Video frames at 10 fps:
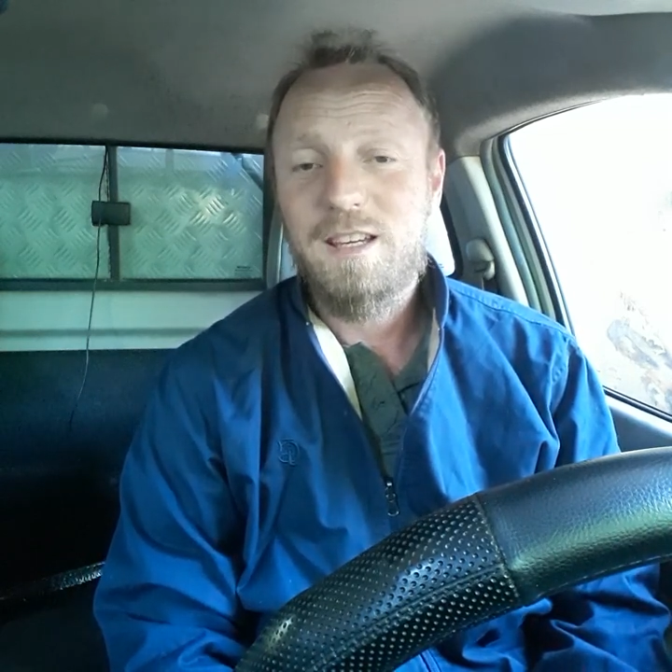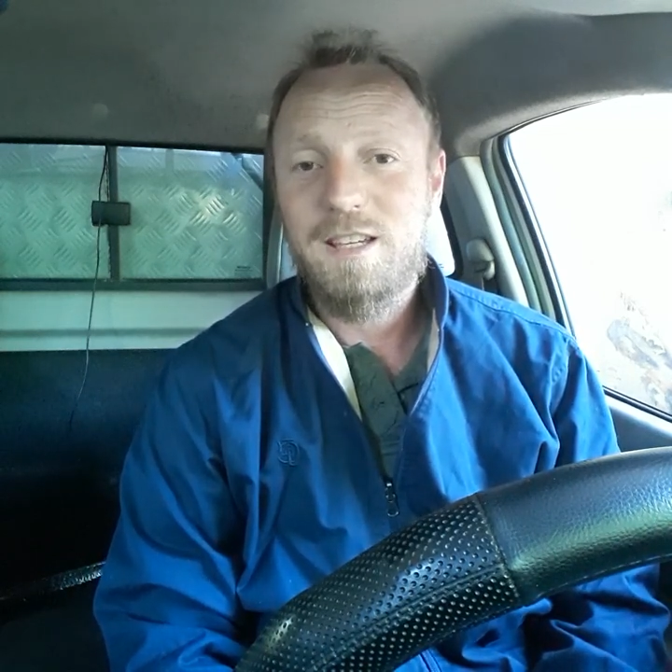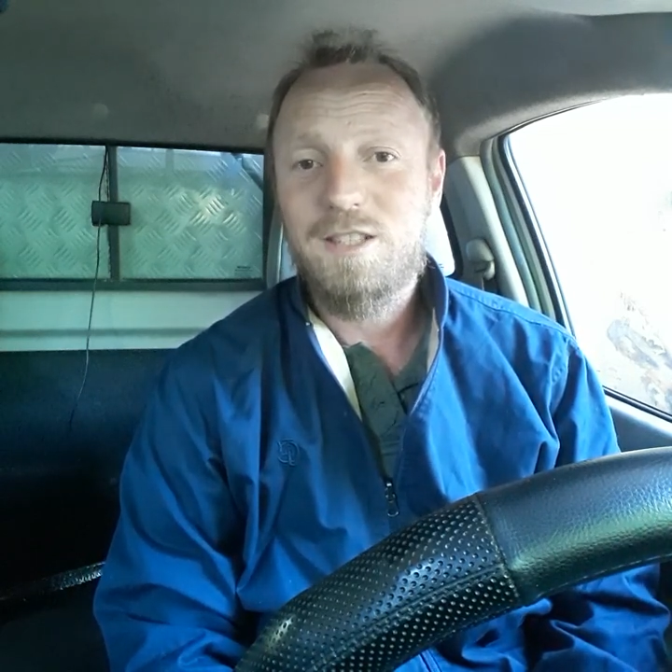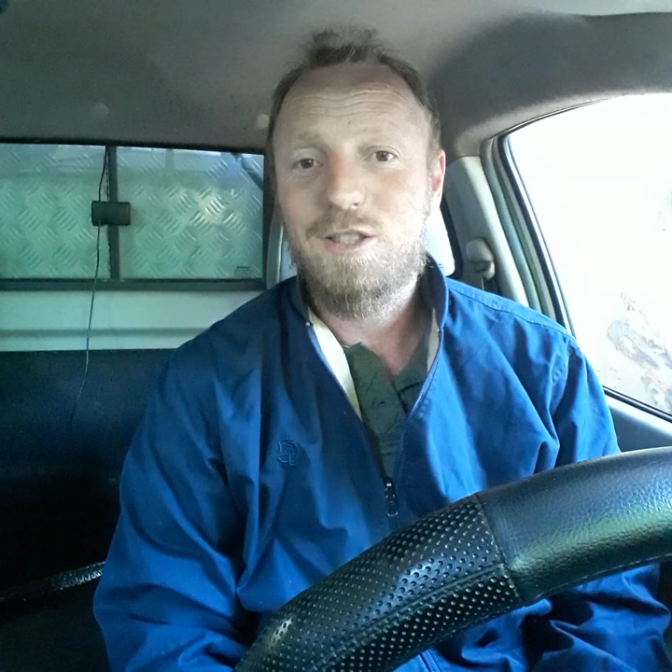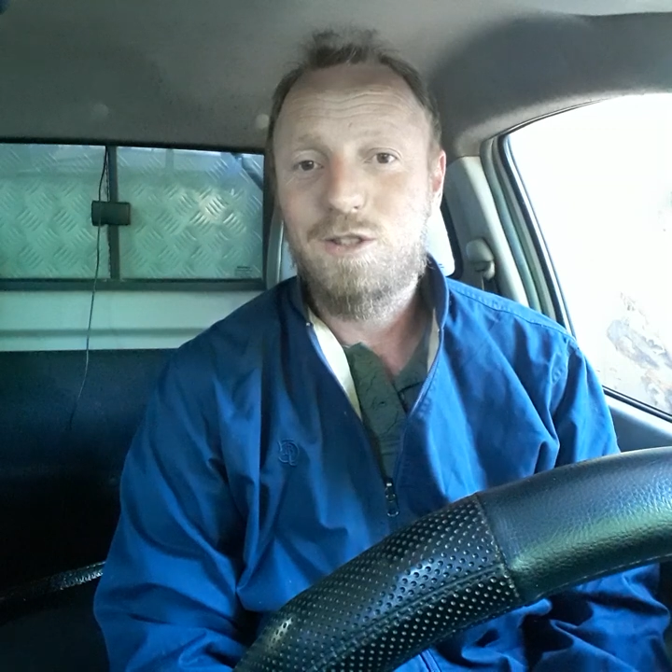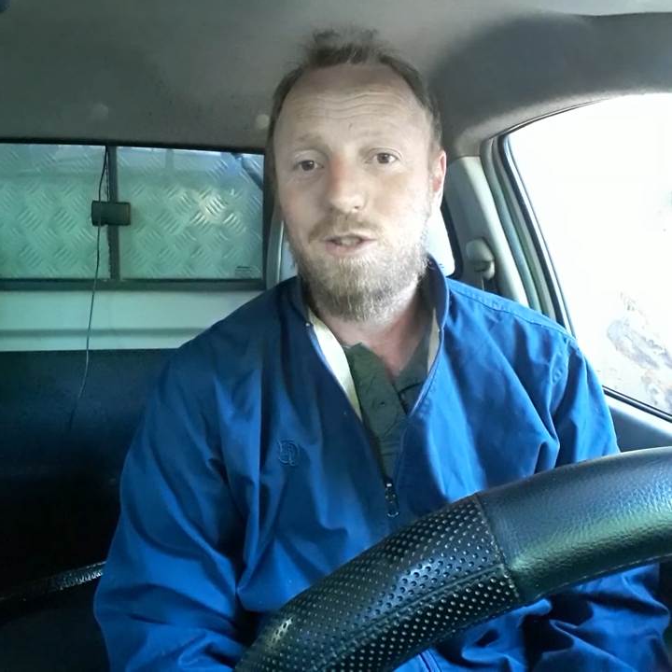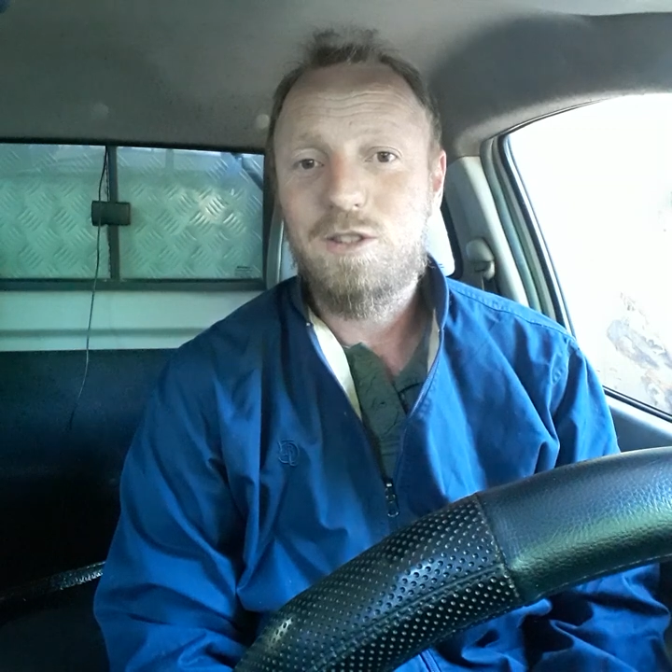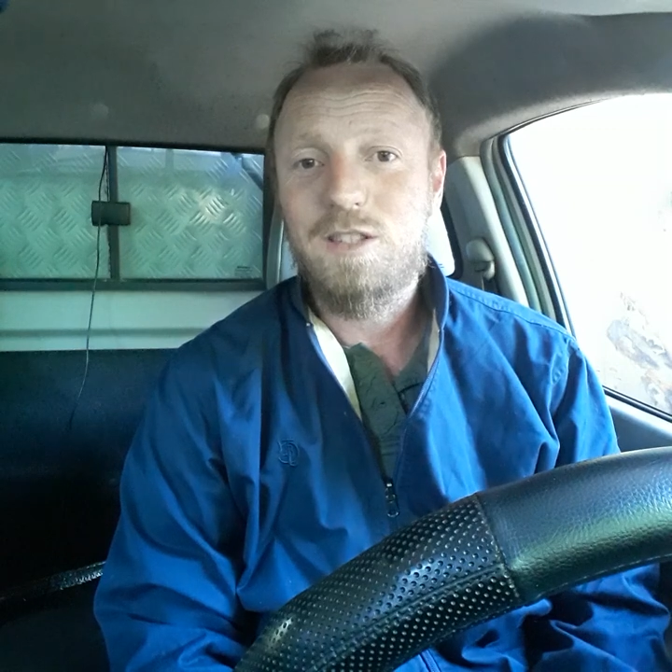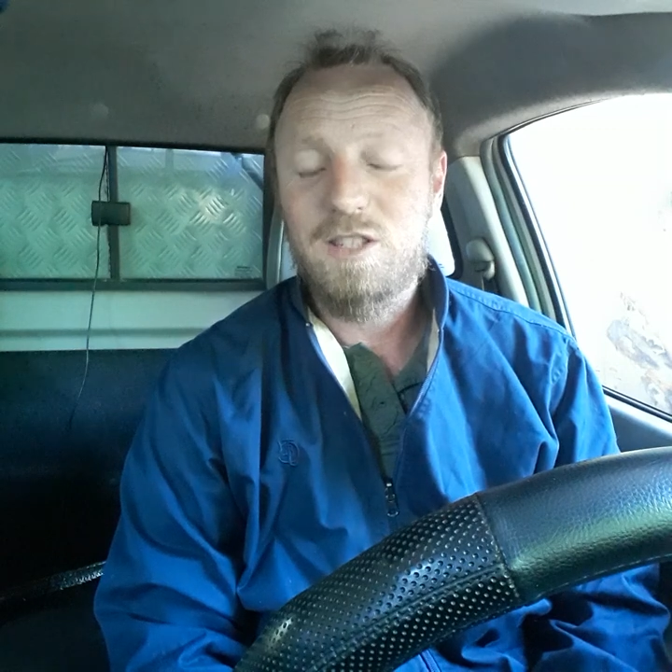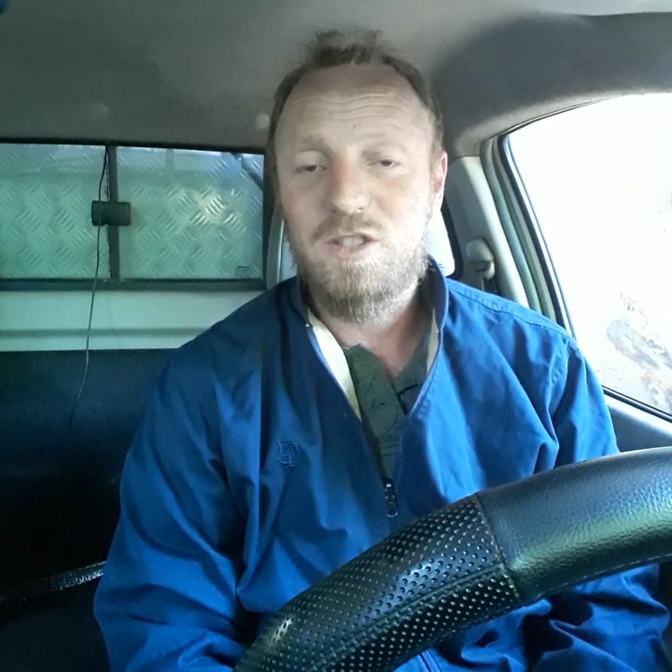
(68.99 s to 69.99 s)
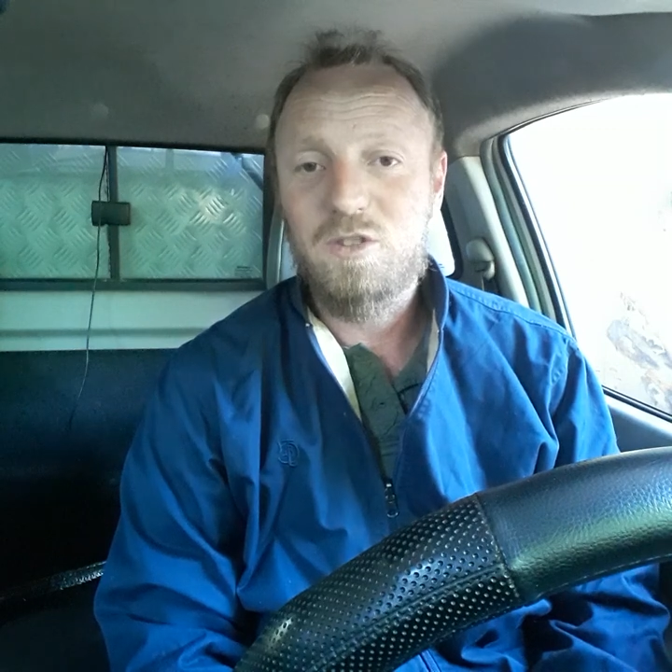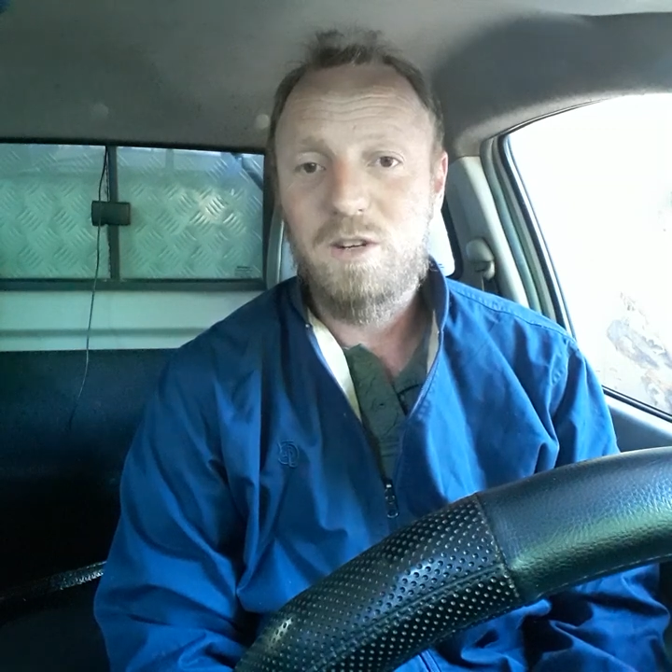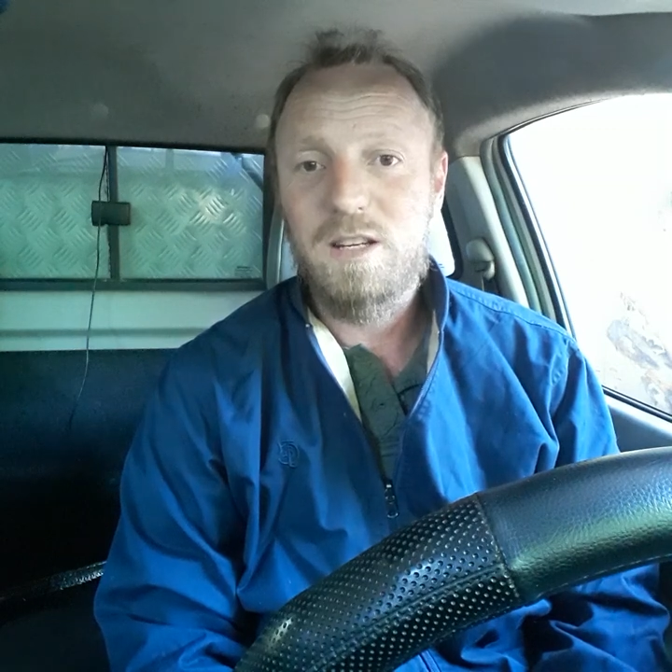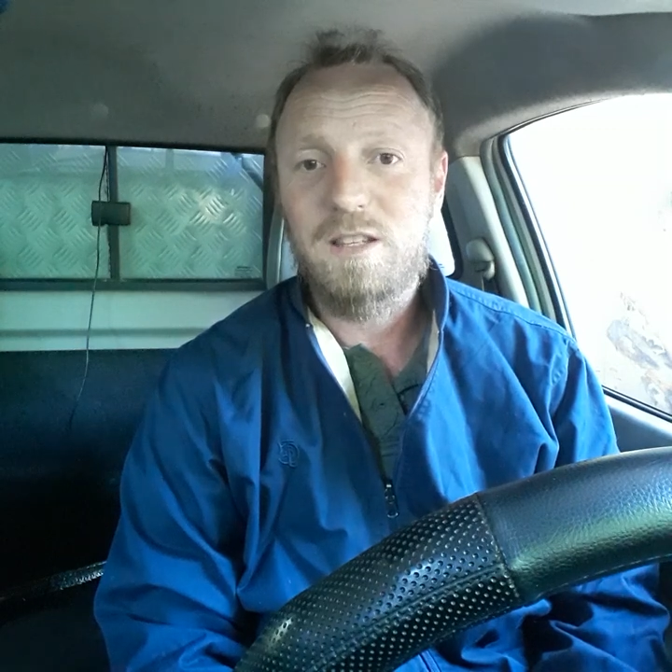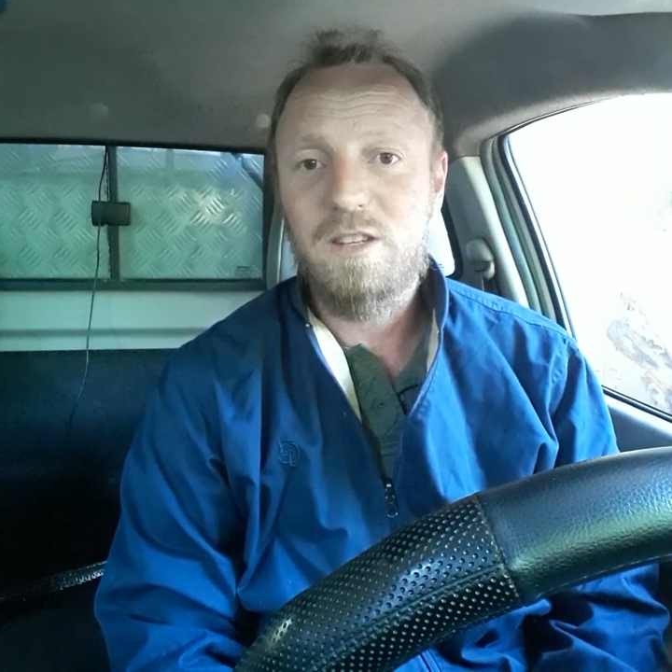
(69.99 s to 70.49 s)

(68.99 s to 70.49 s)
is to destroy